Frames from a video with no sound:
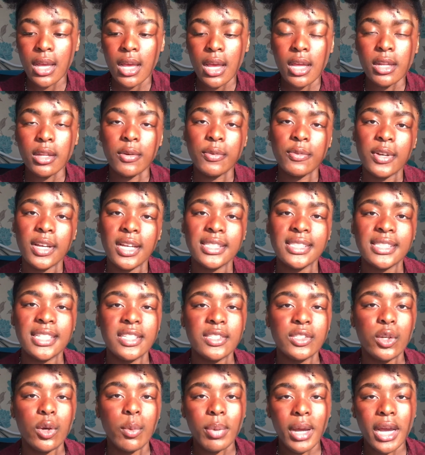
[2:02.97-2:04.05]
The first is
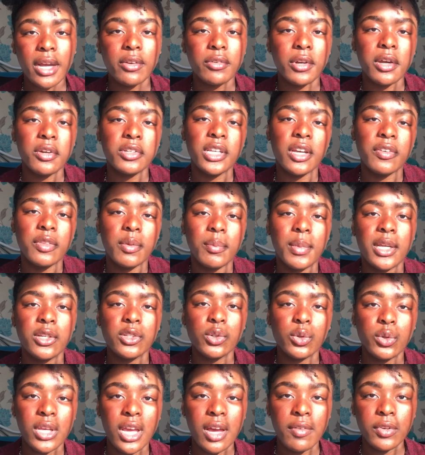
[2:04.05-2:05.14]
your background. You have to make sure
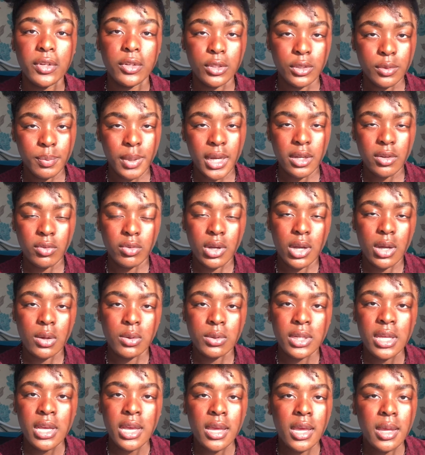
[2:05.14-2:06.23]
you have a good background.
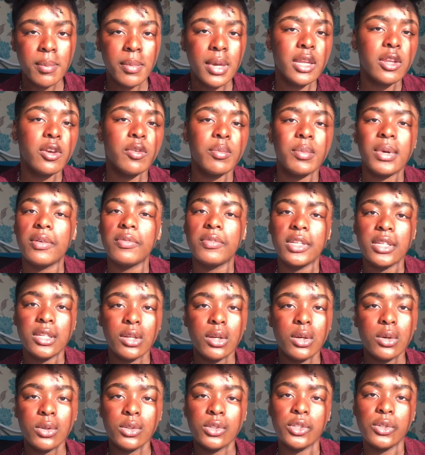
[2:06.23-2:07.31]
In many of my
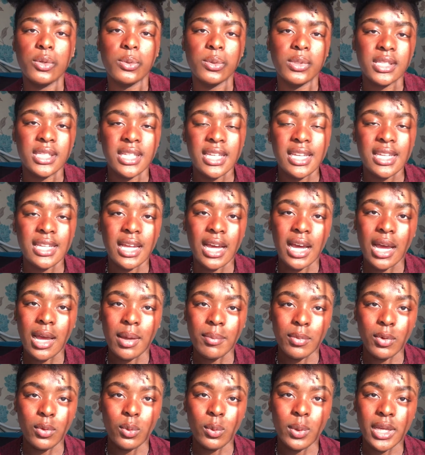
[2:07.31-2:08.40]
videos, you'll see that I'm
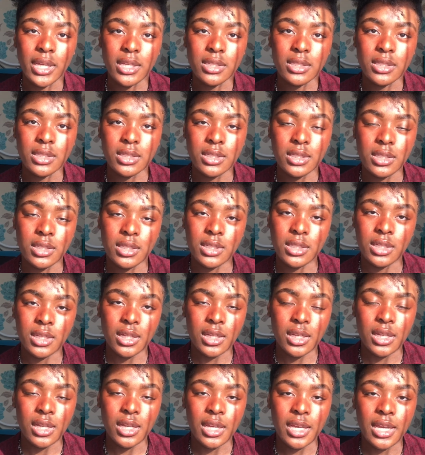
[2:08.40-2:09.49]
always
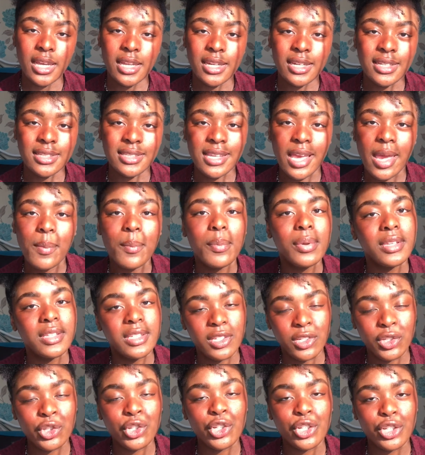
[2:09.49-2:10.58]
in the same
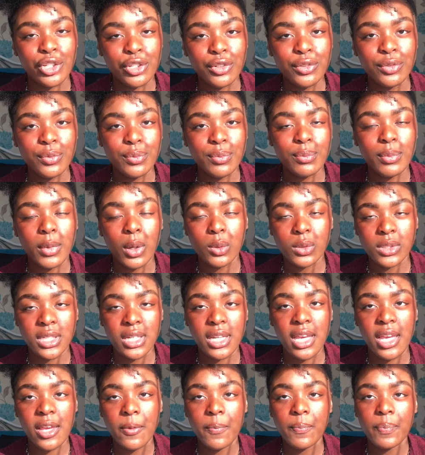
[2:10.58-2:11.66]
position,
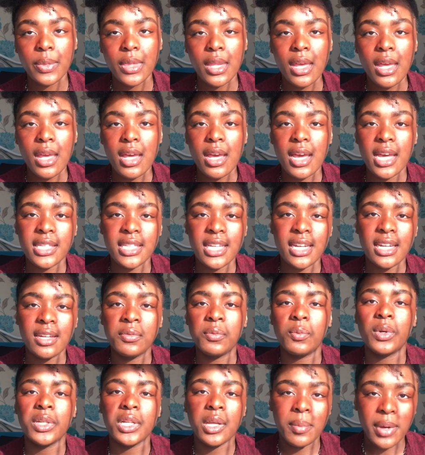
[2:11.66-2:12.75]
mostly. And then
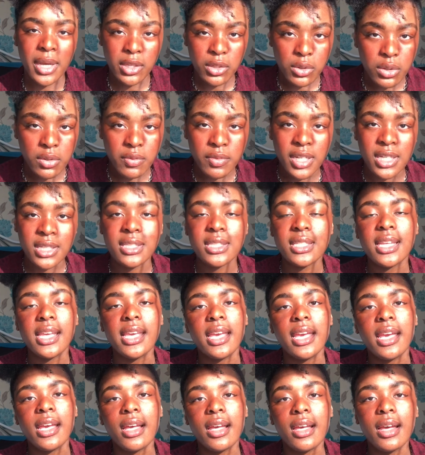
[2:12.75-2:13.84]
when I'm at
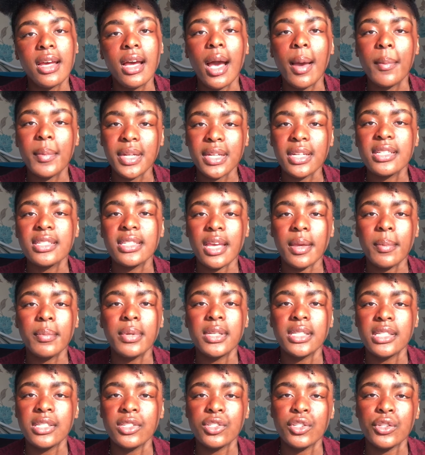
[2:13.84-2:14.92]
university, I'm in the same
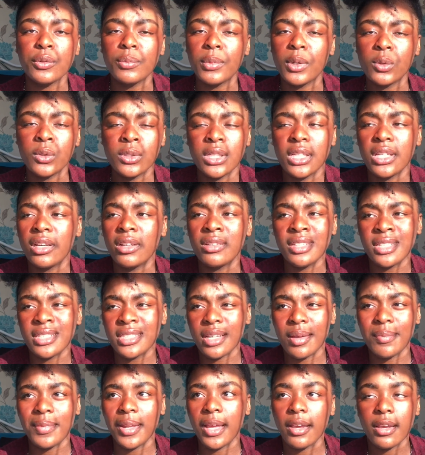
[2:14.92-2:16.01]
position, mostly, unless
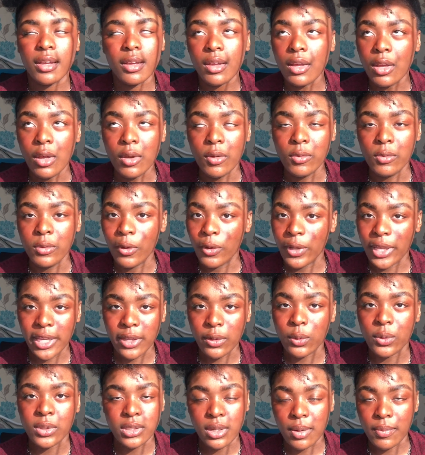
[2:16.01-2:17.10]
I'm like vlogging
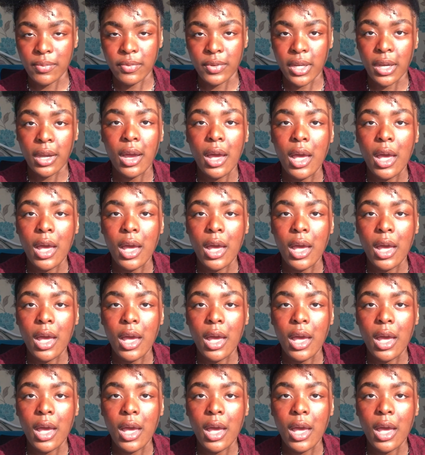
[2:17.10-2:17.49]
or something.